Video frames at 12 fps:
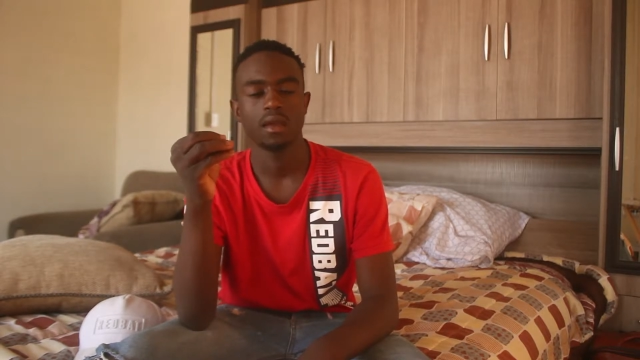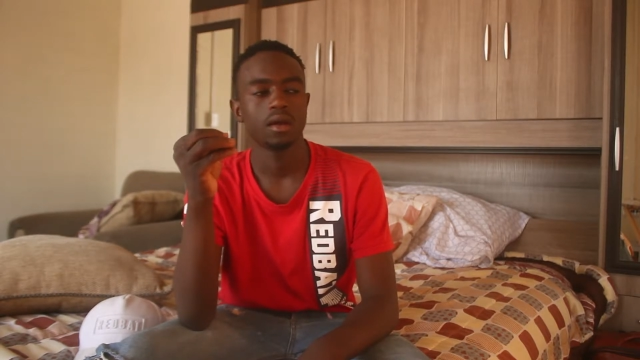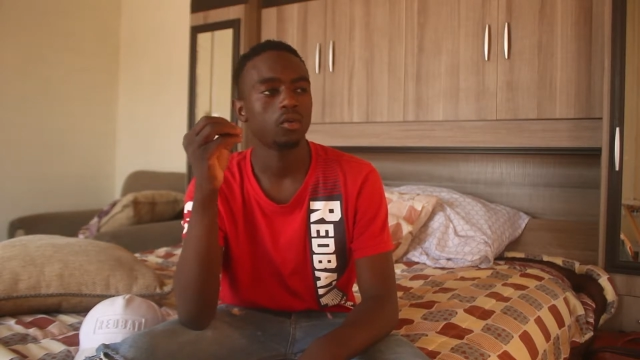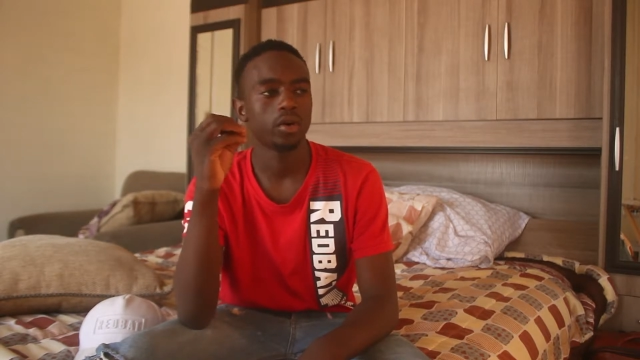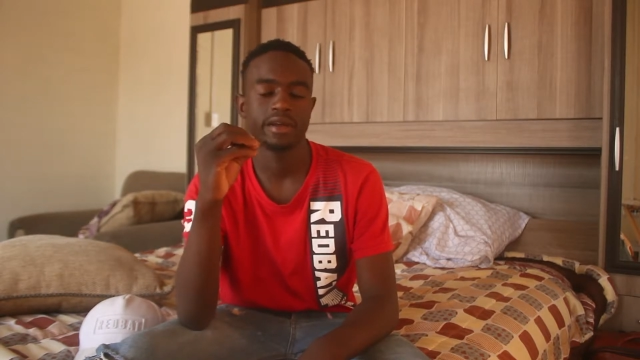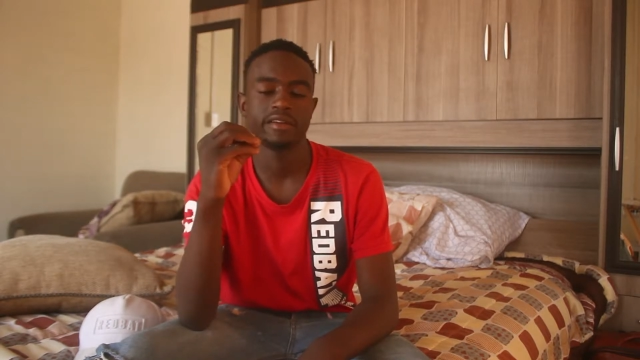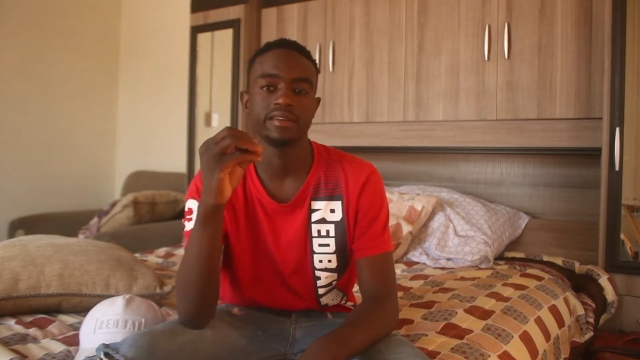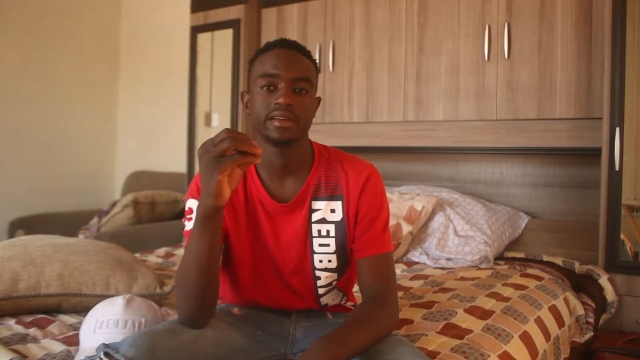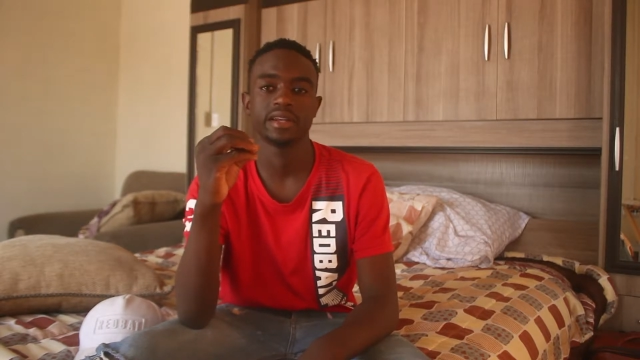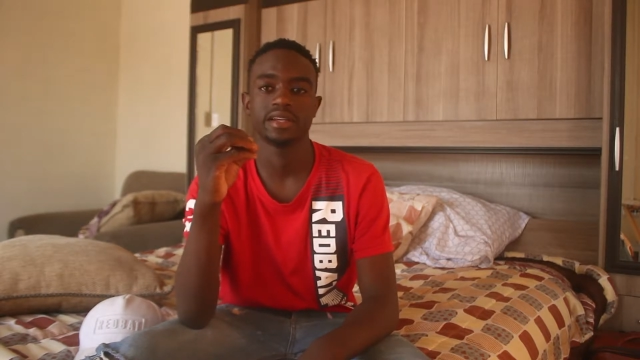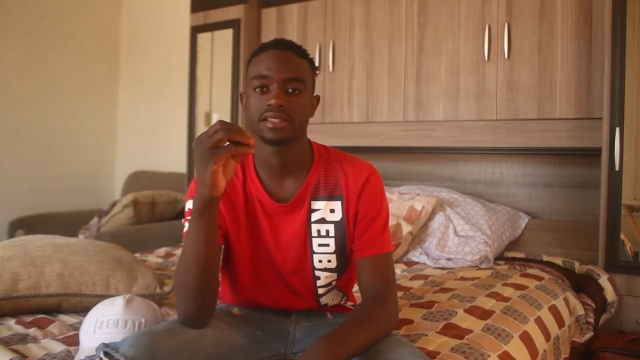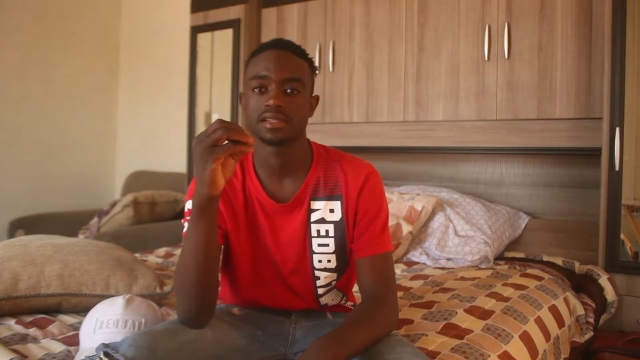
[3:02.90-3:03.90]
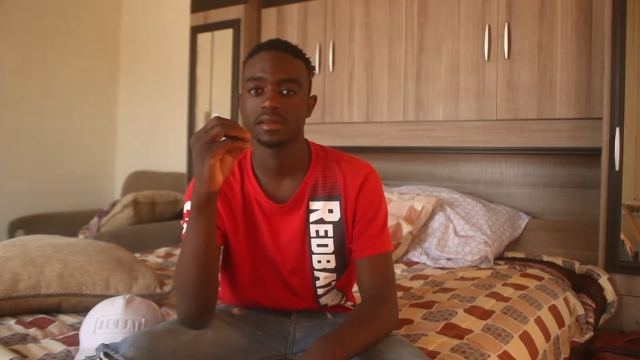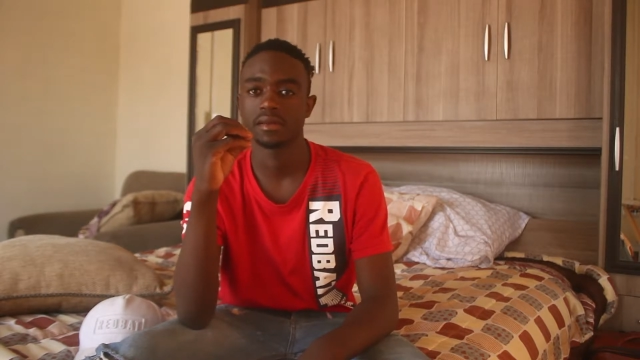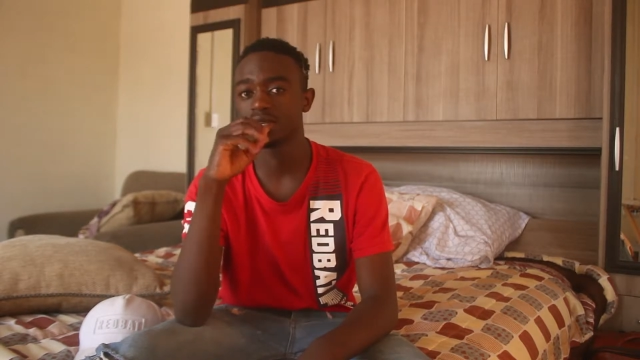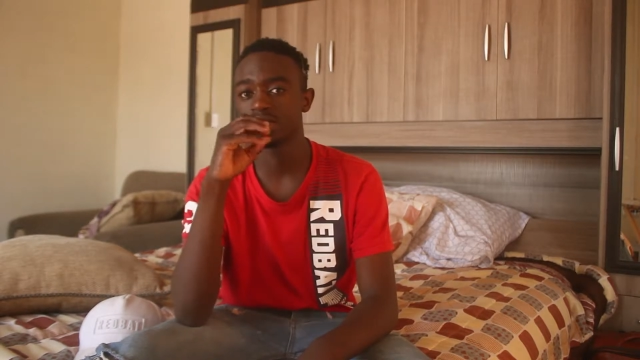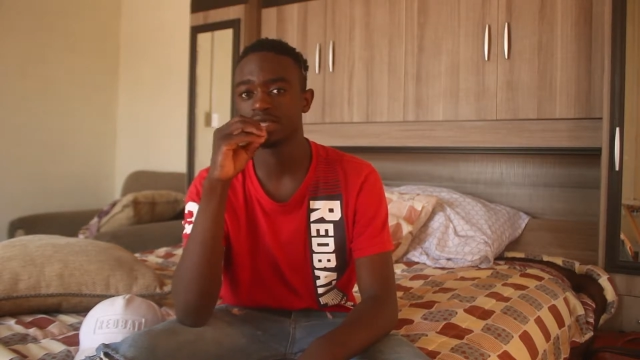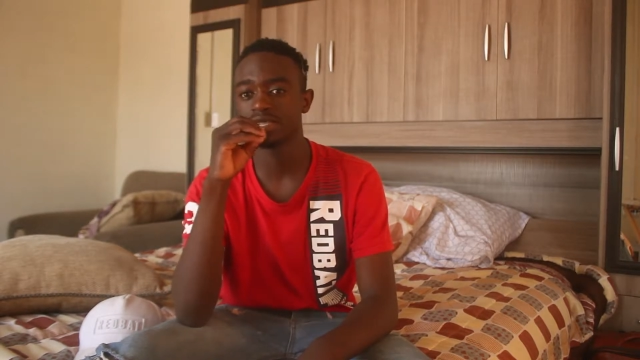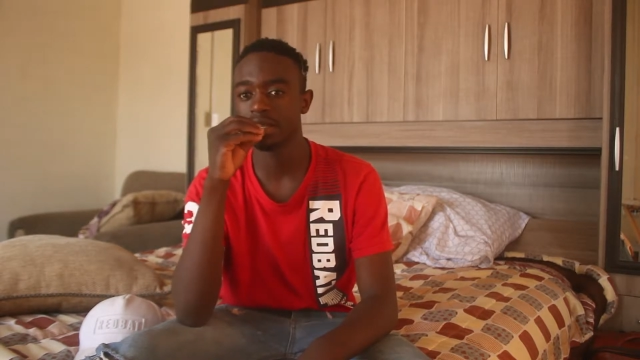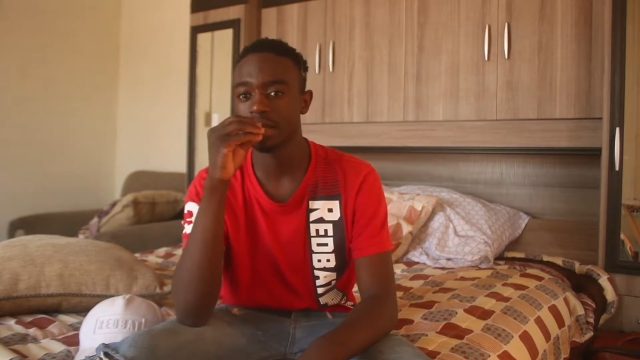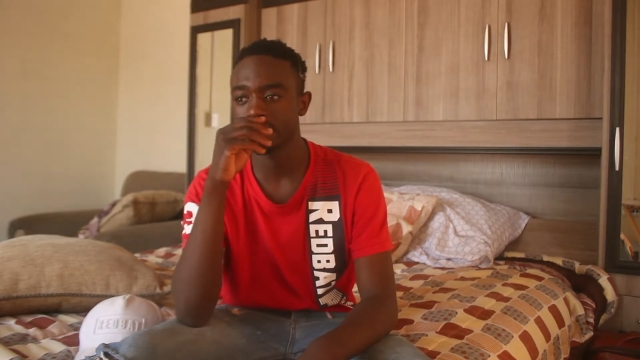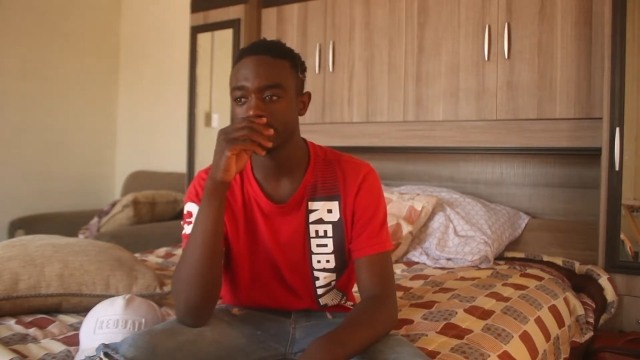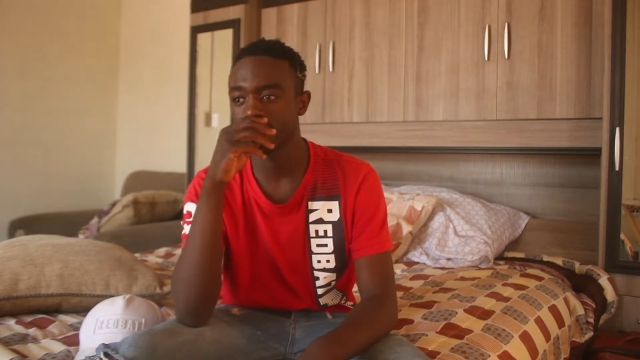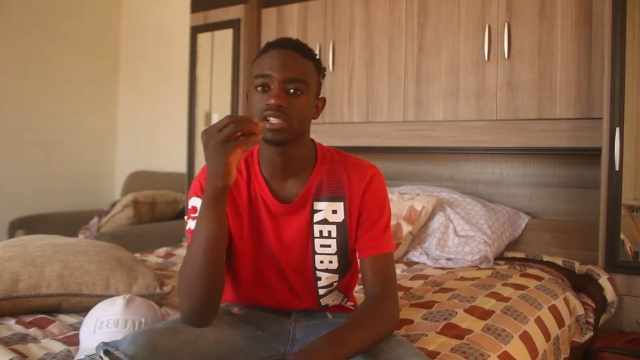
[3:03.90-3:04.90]
whatever it is. You can see that
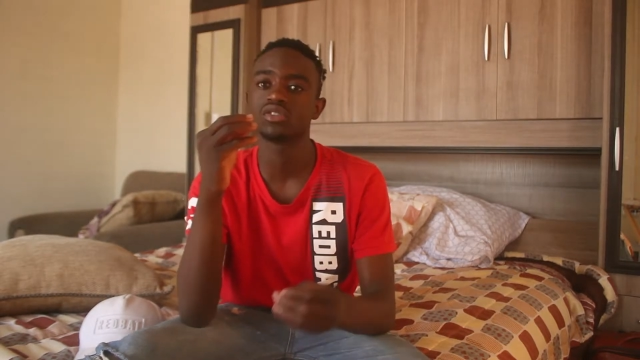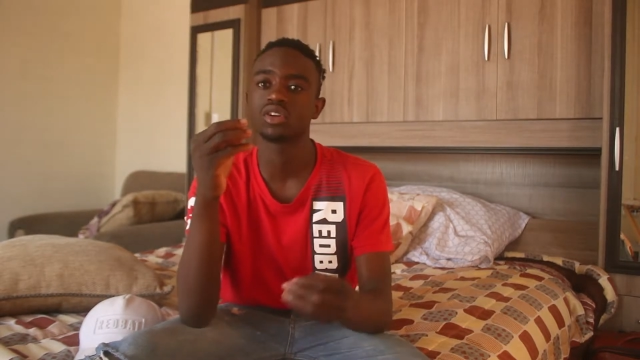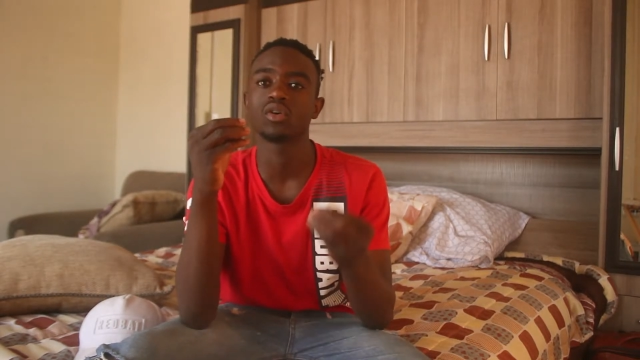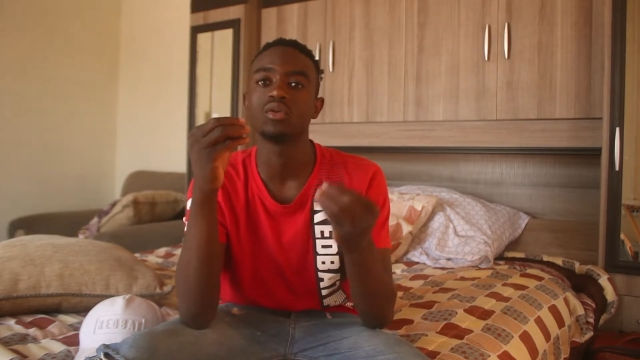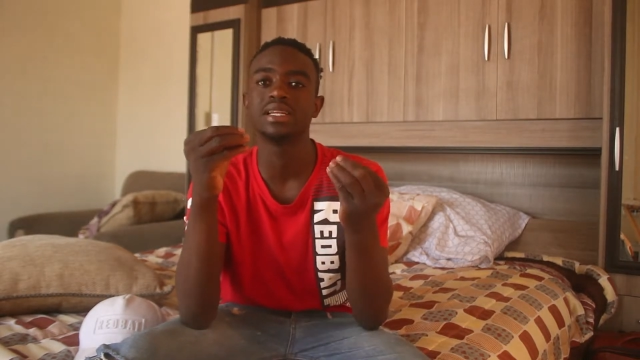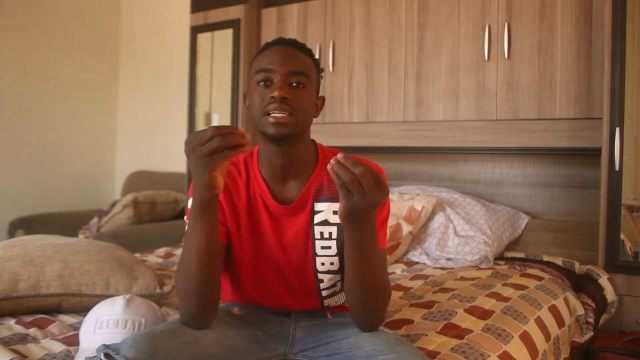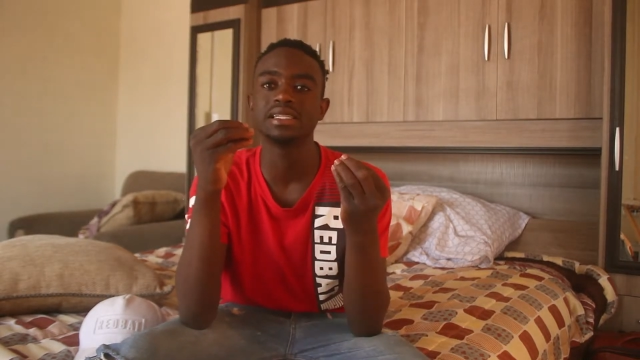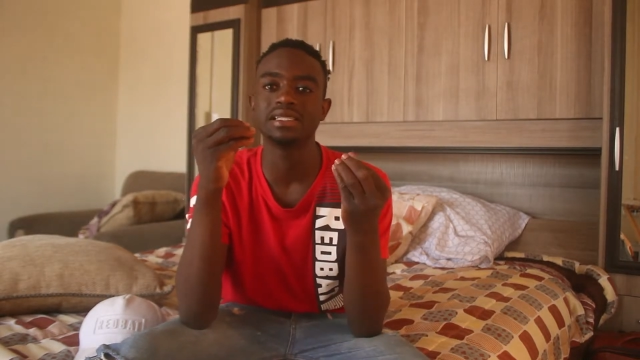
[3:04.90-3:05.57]
it's not only